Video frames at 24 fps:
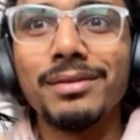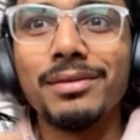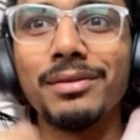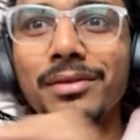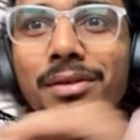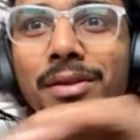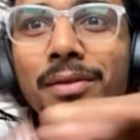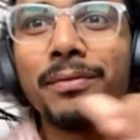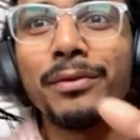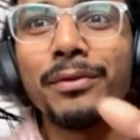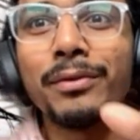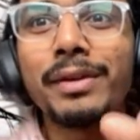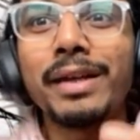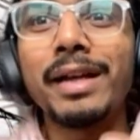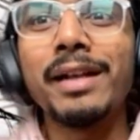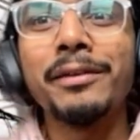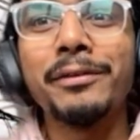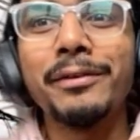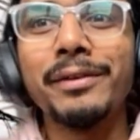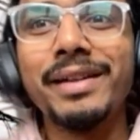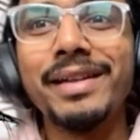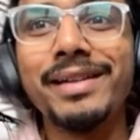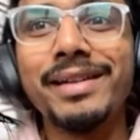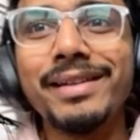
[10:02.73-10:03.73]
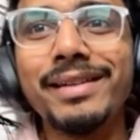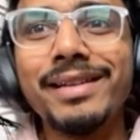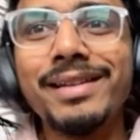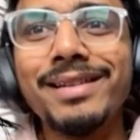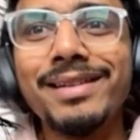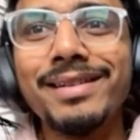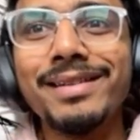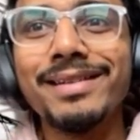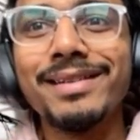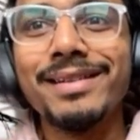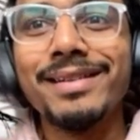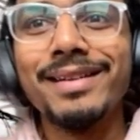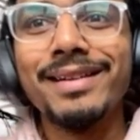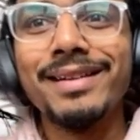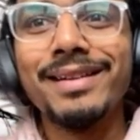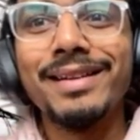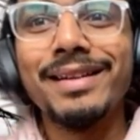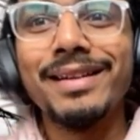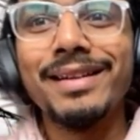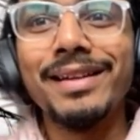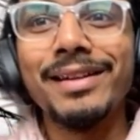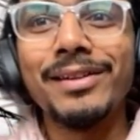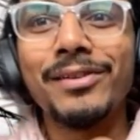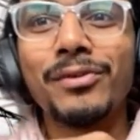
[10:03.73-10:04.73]
if you calculate it,
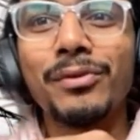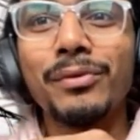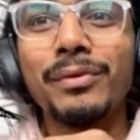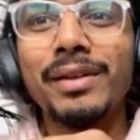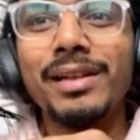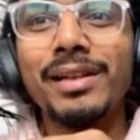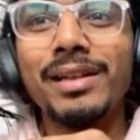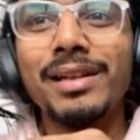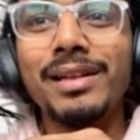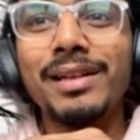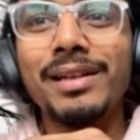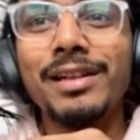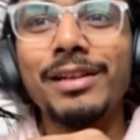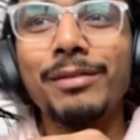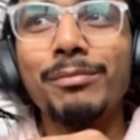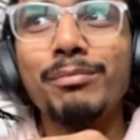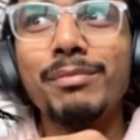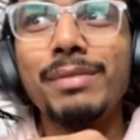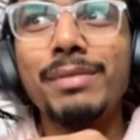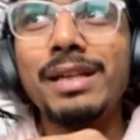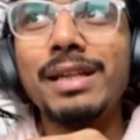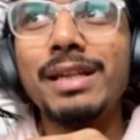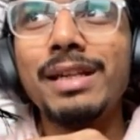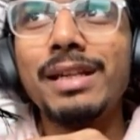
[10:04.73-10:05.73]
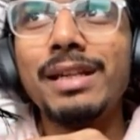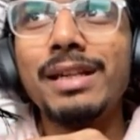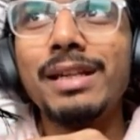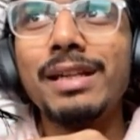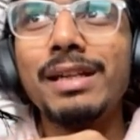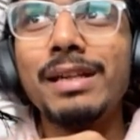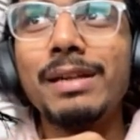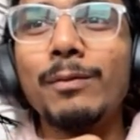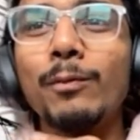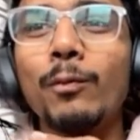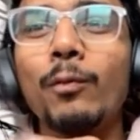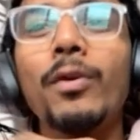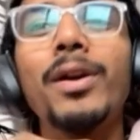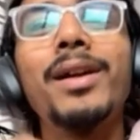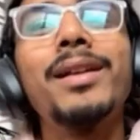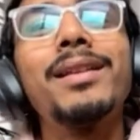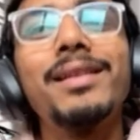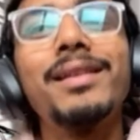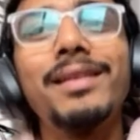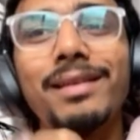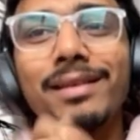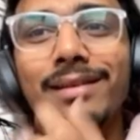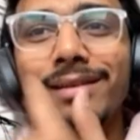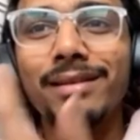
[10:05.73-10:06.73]
it will be
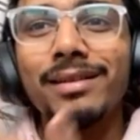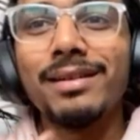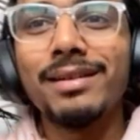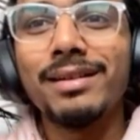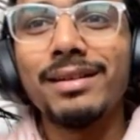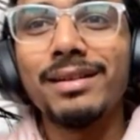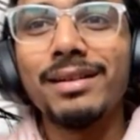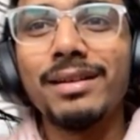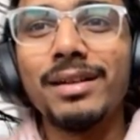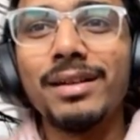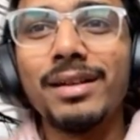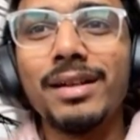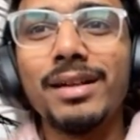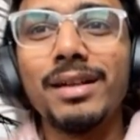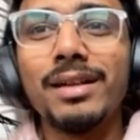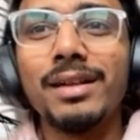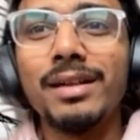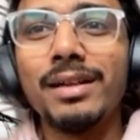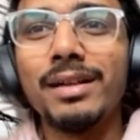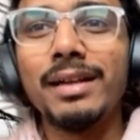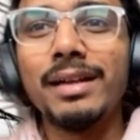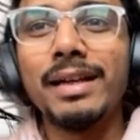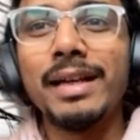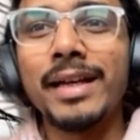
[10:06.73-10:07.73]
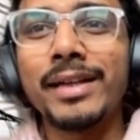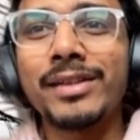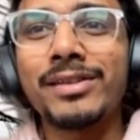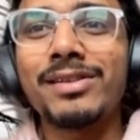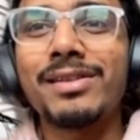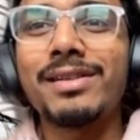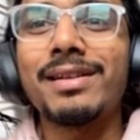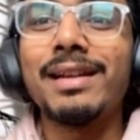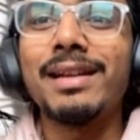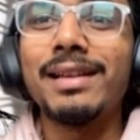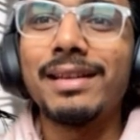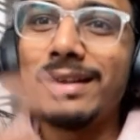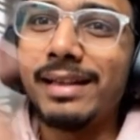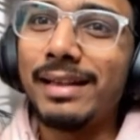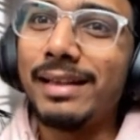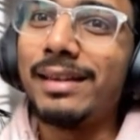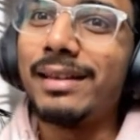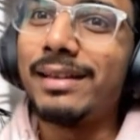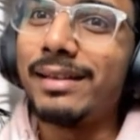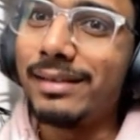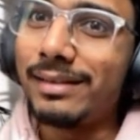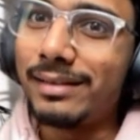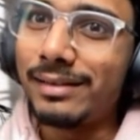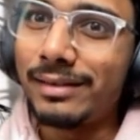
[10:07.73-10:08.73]
one extra
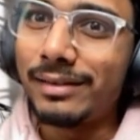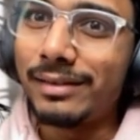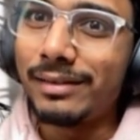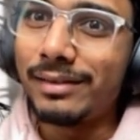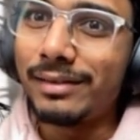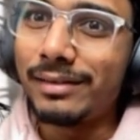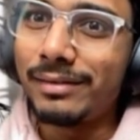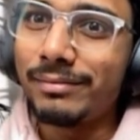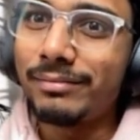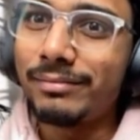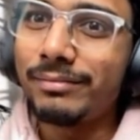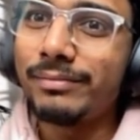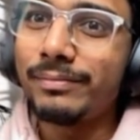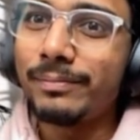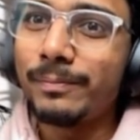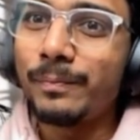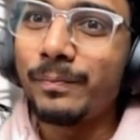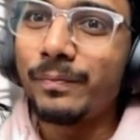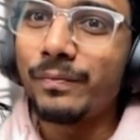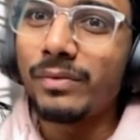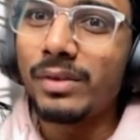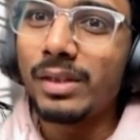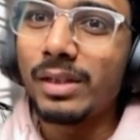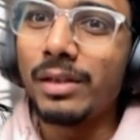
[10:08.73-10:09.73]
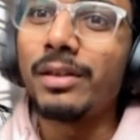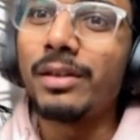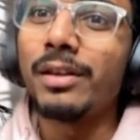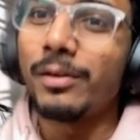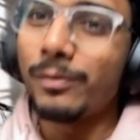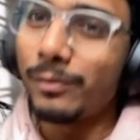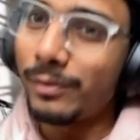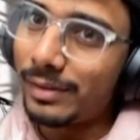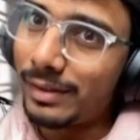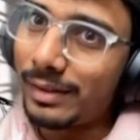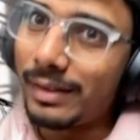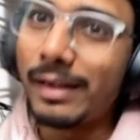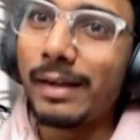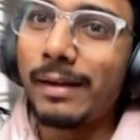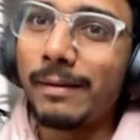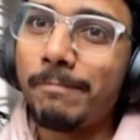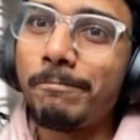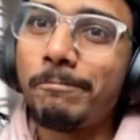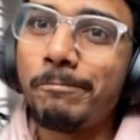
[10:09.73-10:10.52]
than the other one. Yeah.